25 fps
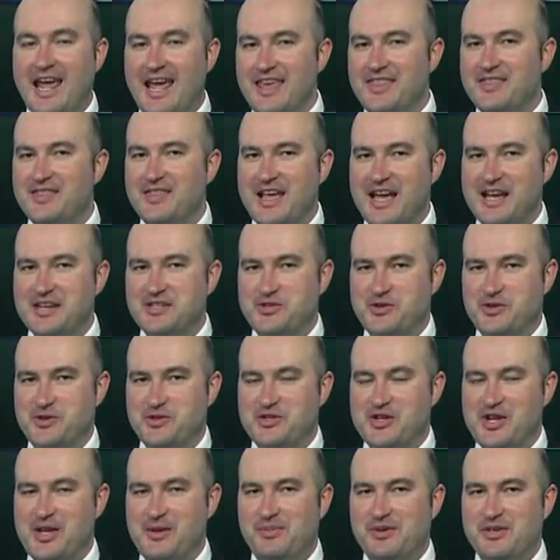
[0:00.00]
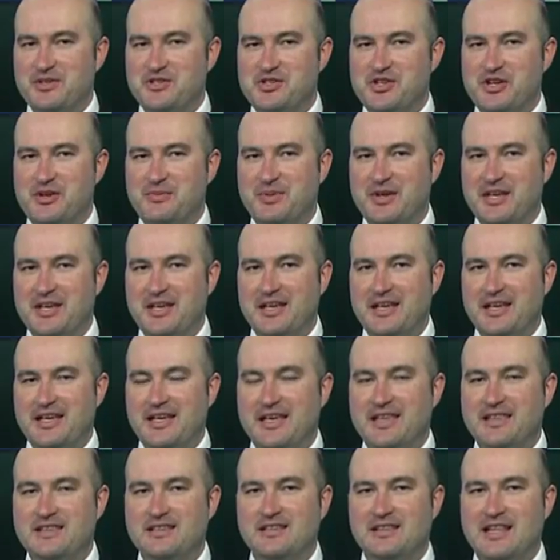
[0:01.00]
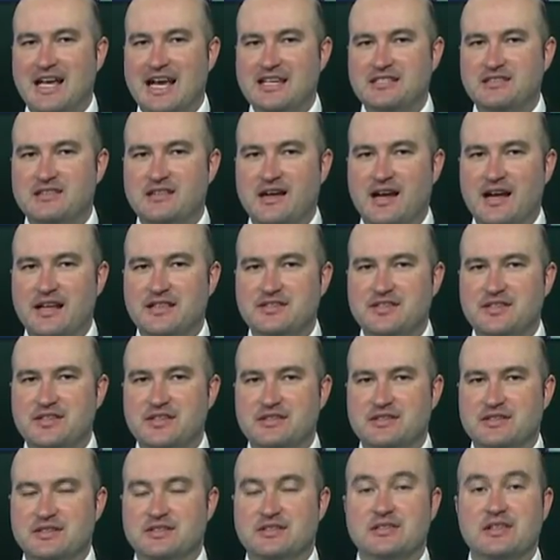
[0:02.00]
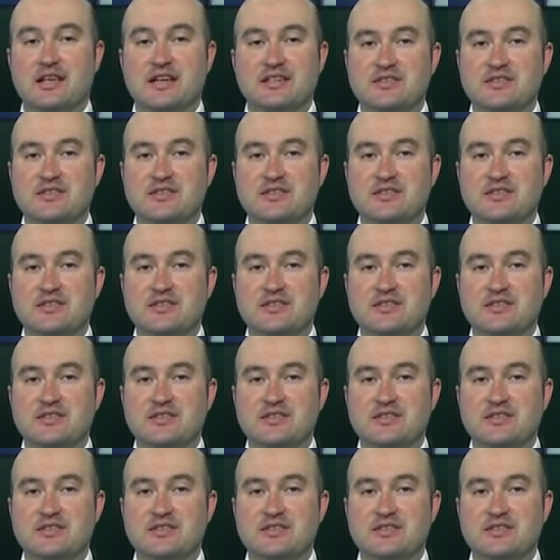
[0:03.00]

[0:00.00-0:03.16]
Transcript: eighth national championship in the last nine seasons.